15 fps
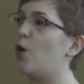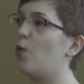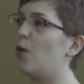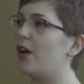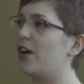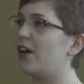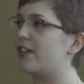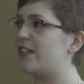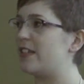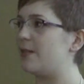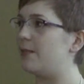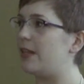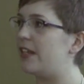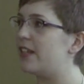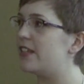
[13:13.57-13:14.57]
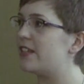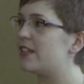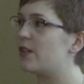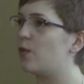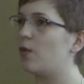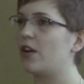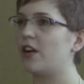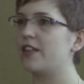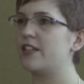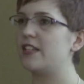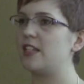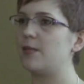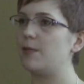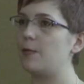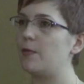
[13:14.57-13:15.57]
what autism is, what
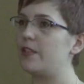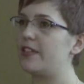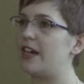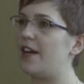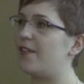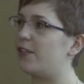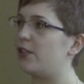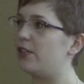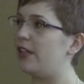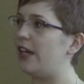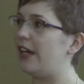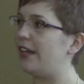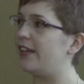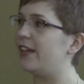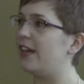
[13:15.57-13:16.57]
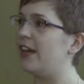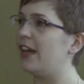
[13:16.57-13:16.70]
autistic people's lives are like.